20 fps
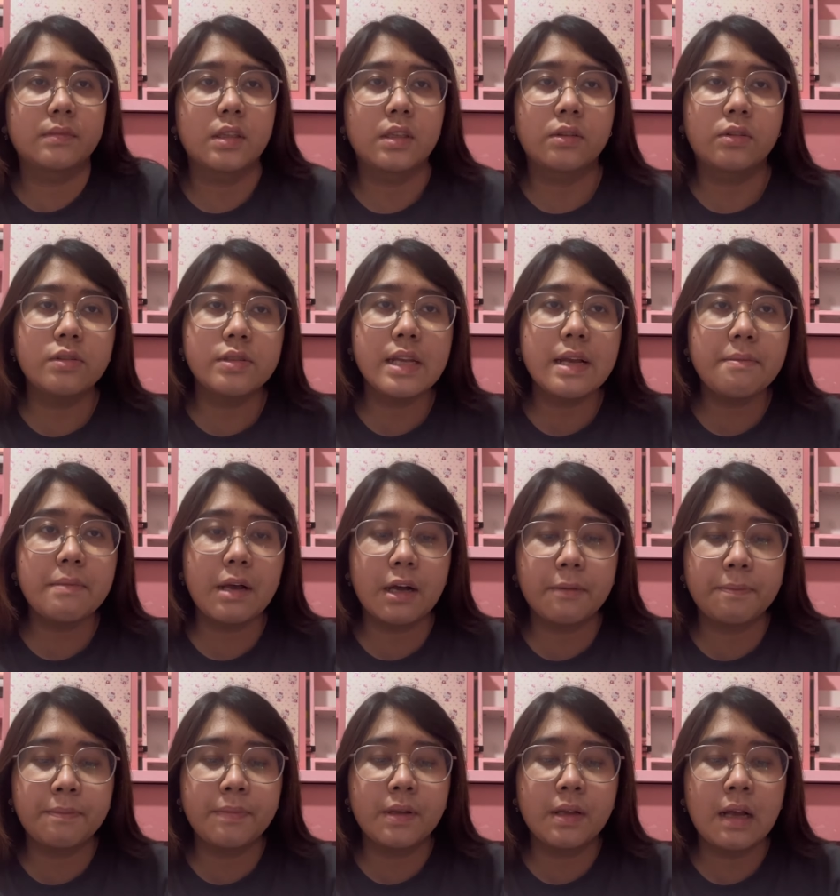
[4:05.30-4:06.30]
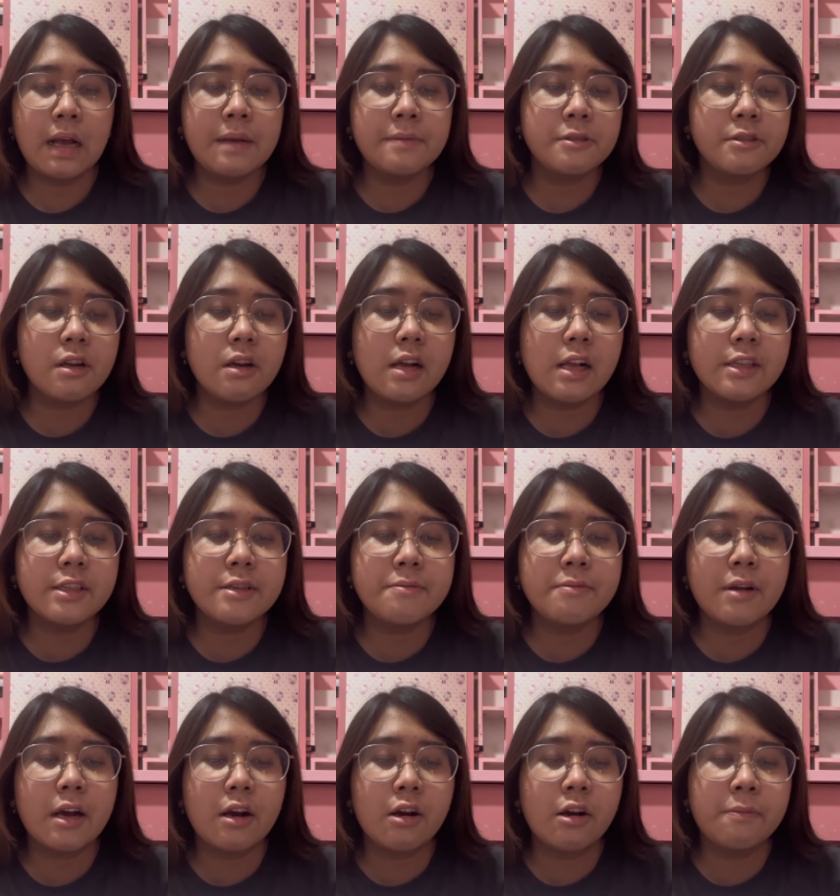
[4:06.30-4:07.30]
To sum up, abstract
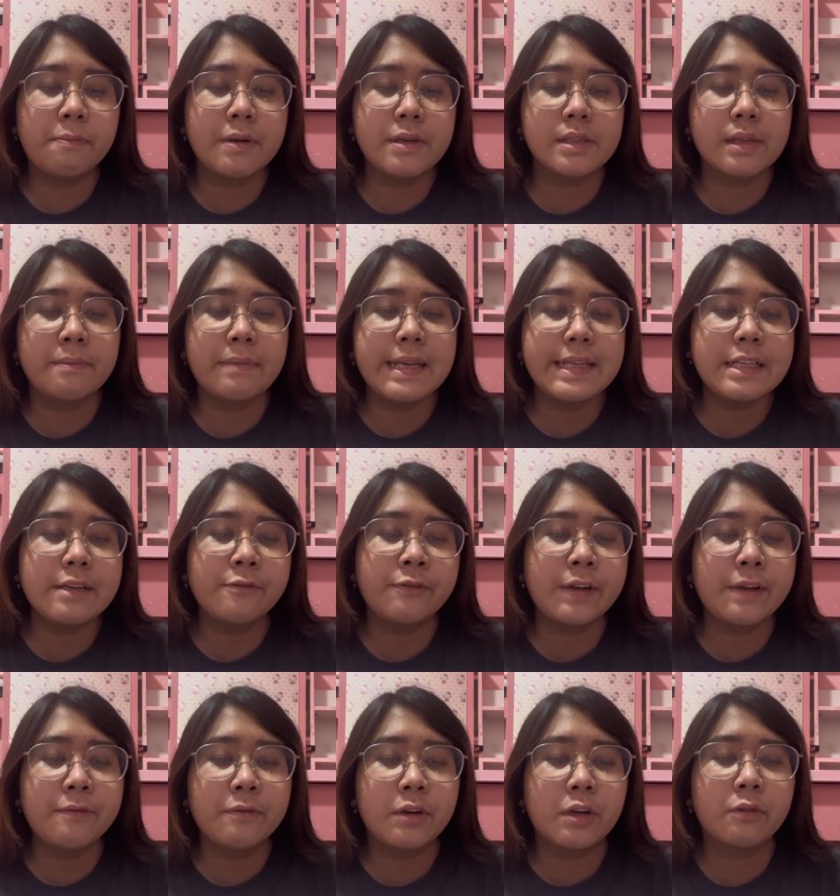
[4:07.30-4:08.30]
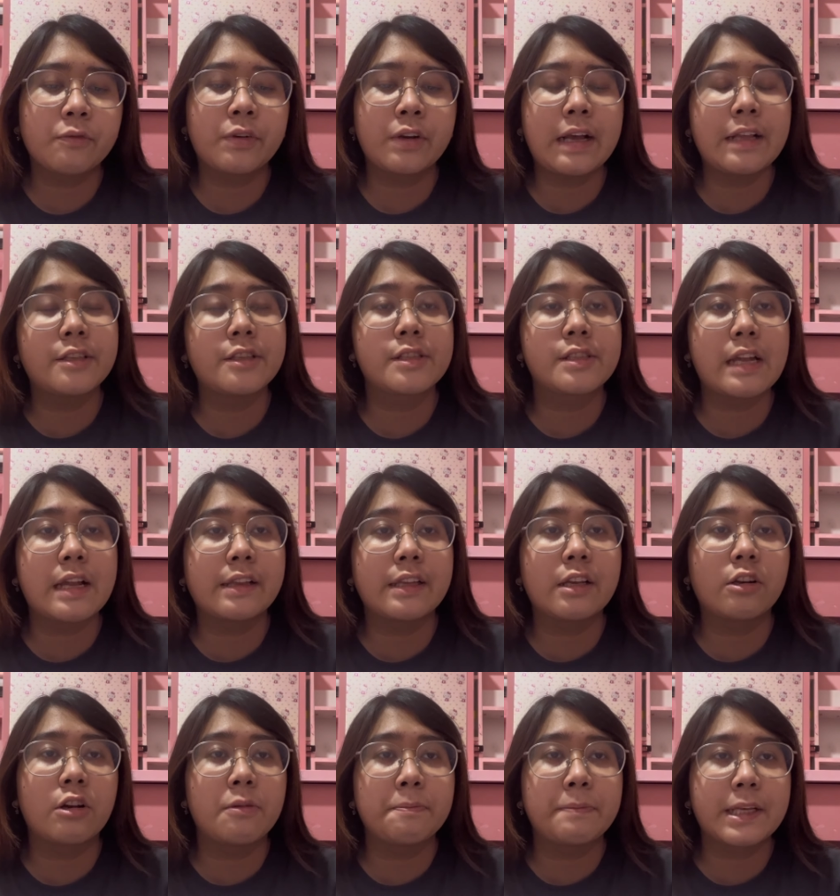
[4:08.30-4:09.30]
algebra offers a basic framework for
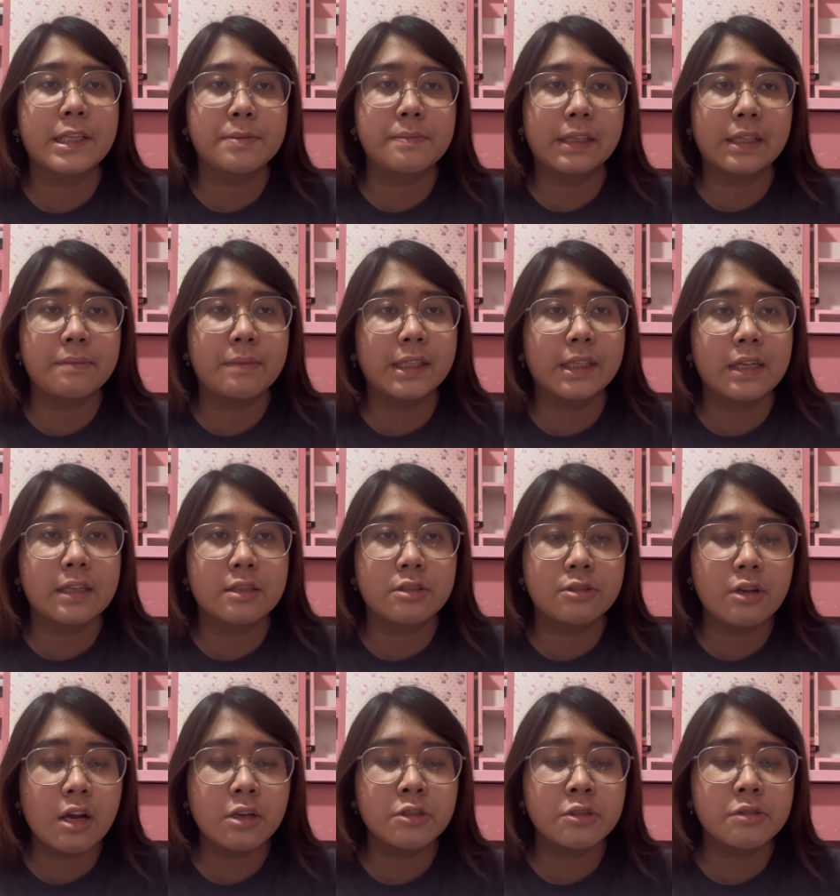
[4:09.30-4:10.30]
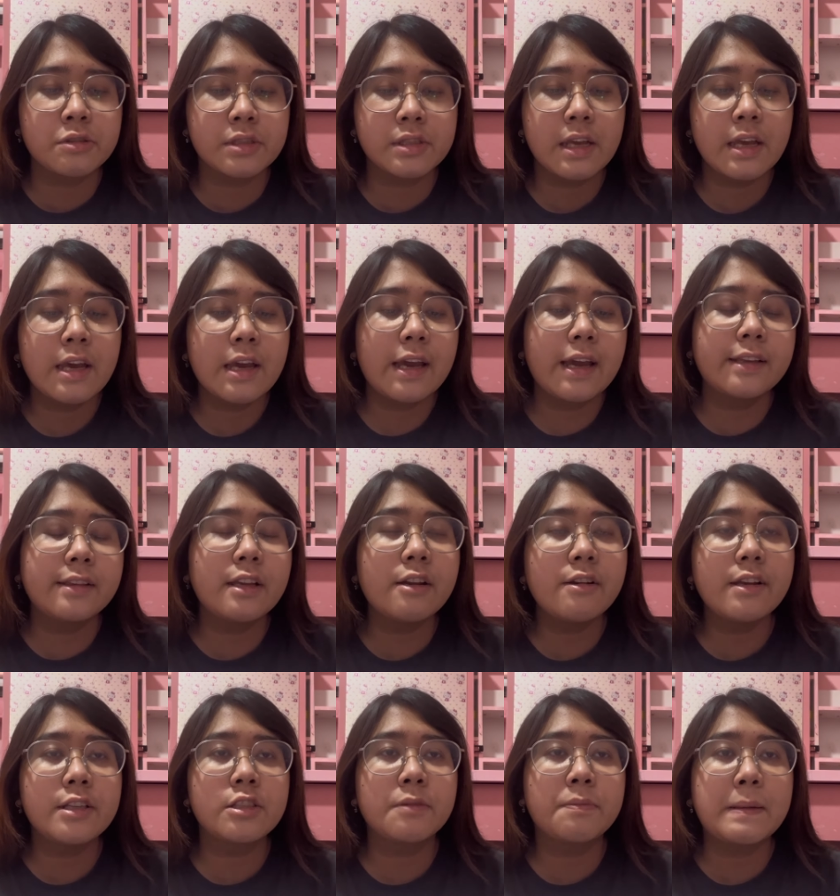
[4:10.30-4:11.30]
understanding complex mathematical structures and the
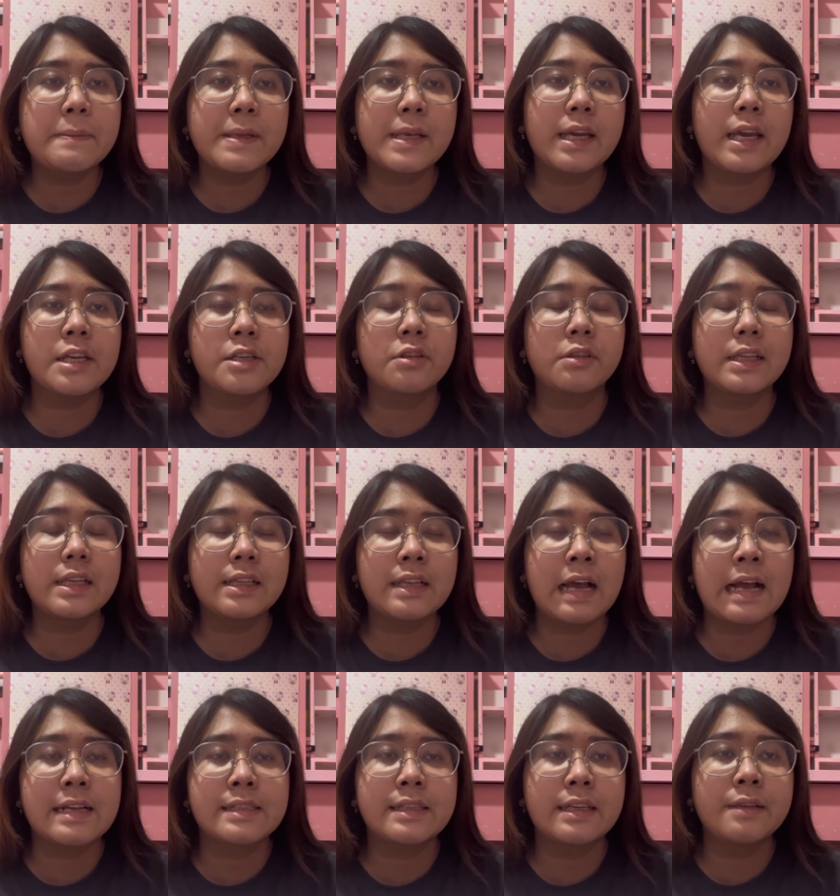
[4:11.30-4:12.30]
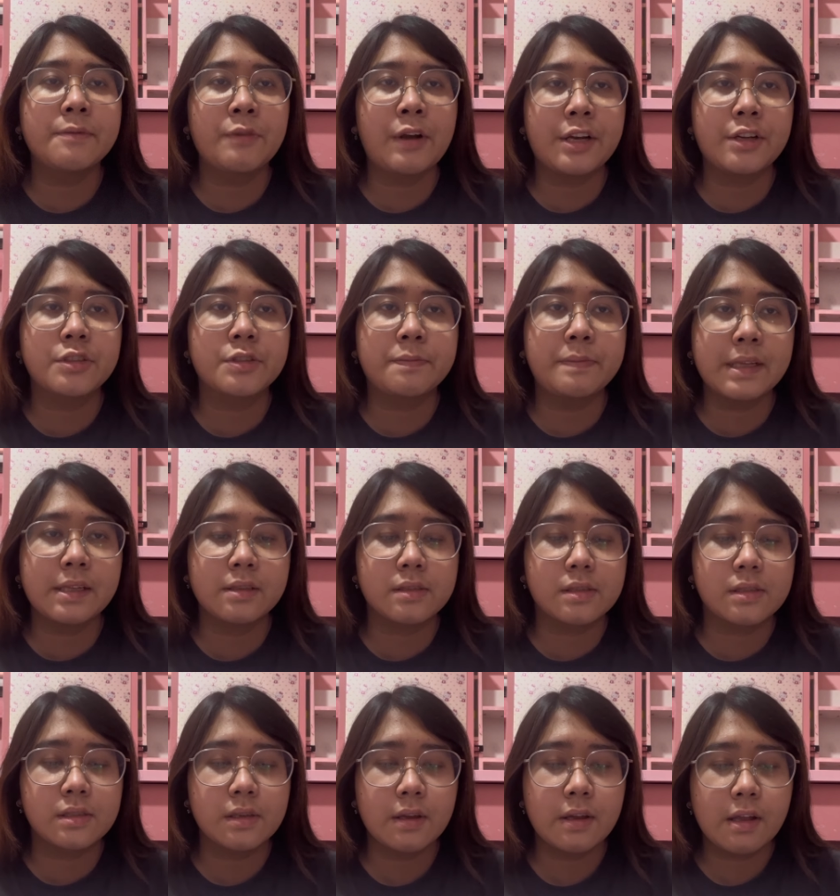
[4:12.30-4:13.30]
range of application it has in various
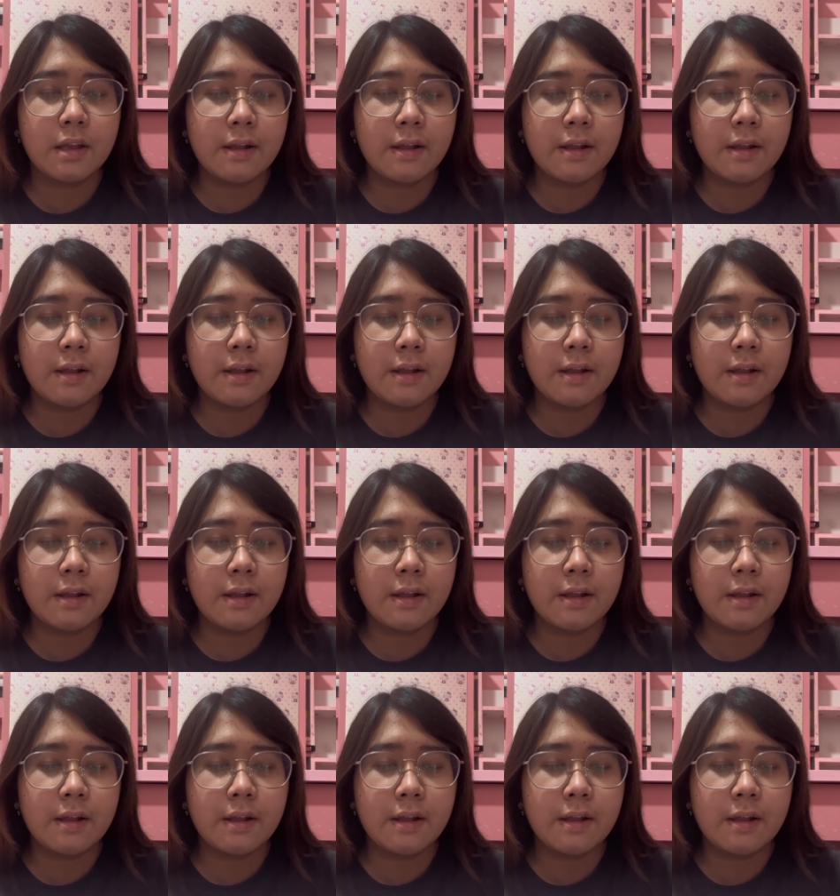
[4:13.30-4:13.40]
fields.